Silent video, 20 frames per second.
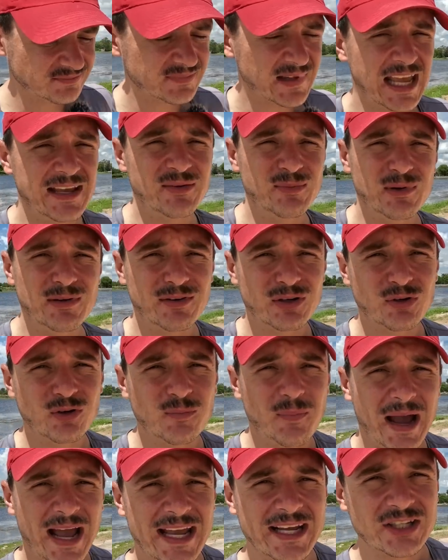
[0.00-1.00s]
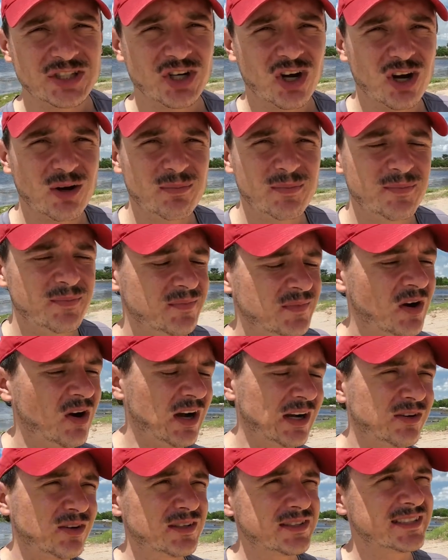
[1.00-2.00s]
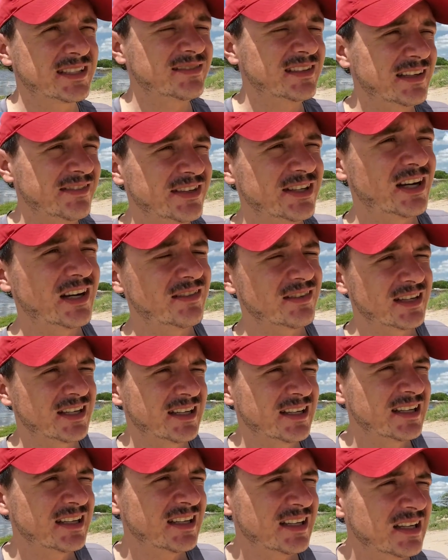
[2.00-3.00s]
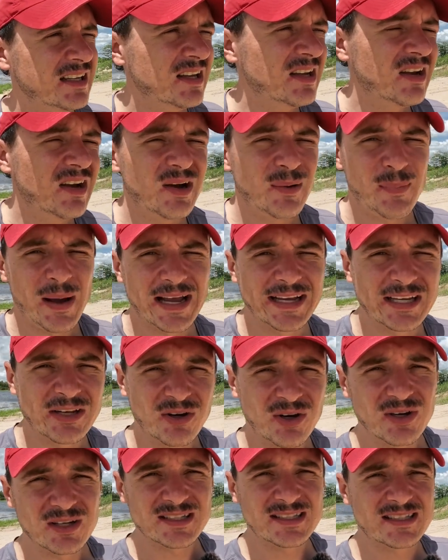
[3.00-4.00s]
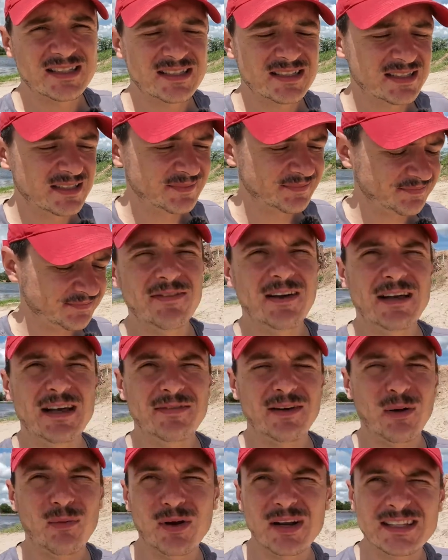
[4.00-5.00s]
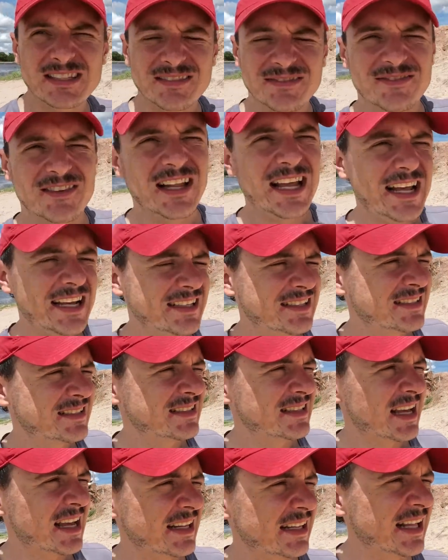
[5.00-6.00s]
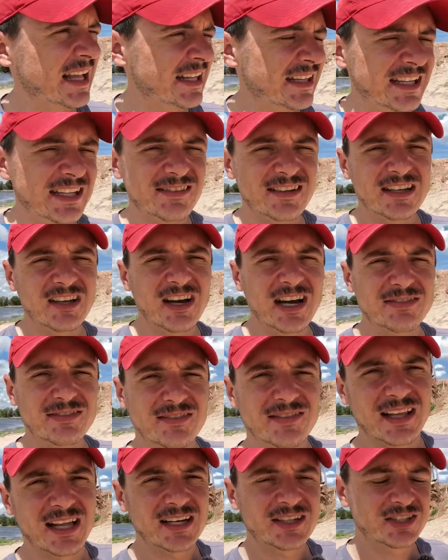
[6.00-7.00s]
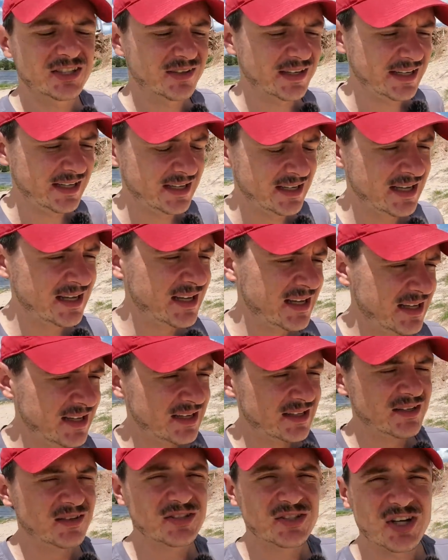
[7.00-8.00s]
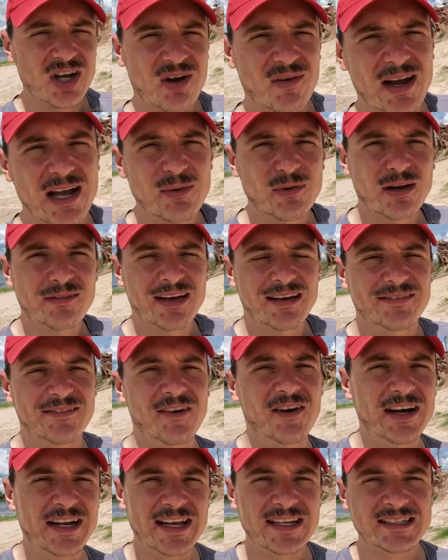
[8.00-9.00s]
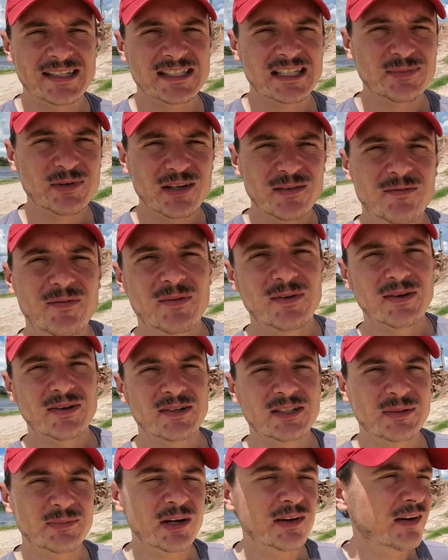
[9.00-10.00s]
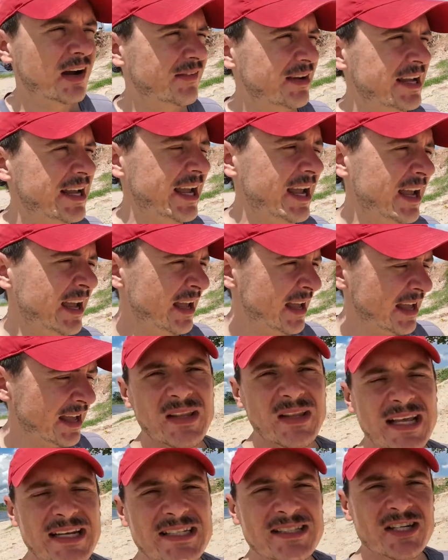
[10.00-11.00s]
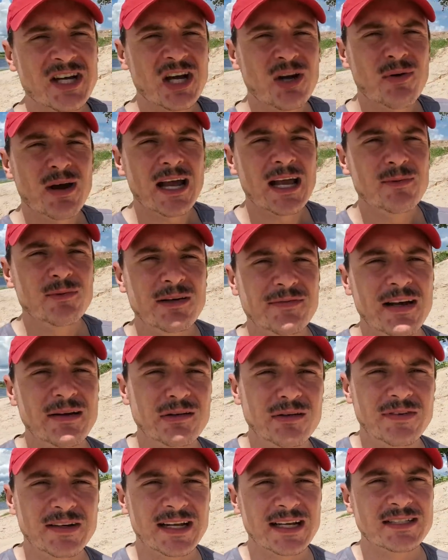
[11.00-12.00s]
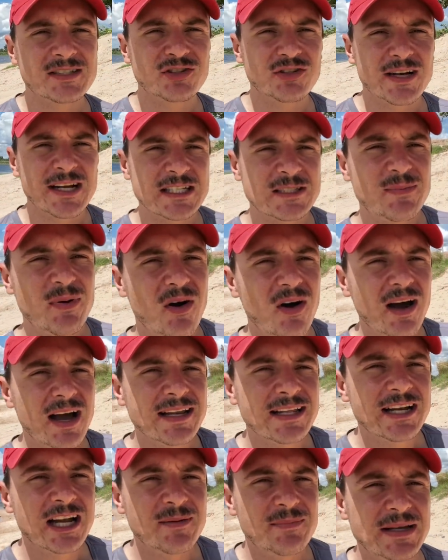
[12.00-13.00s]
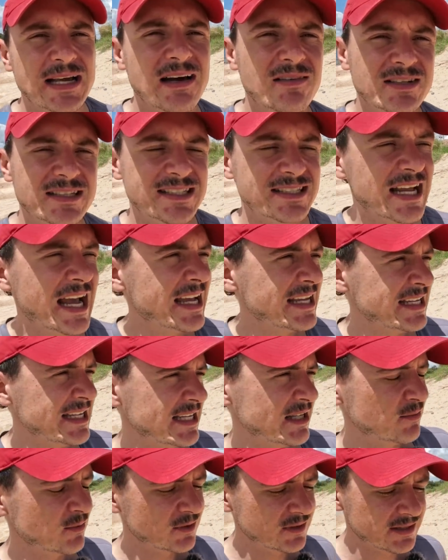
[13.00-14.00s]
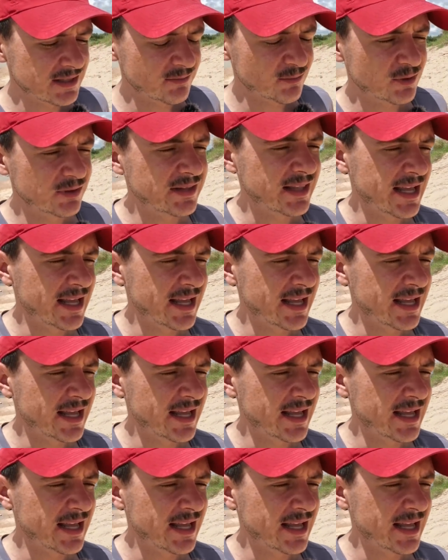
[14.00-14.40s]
Even with a good paying job, high cost of living over back in Oz, if I wanted to flex and live a life of luxury, there was no way I would have had finances to move over here, and there's no way with everything that's transpired that I'd be able to stay here, would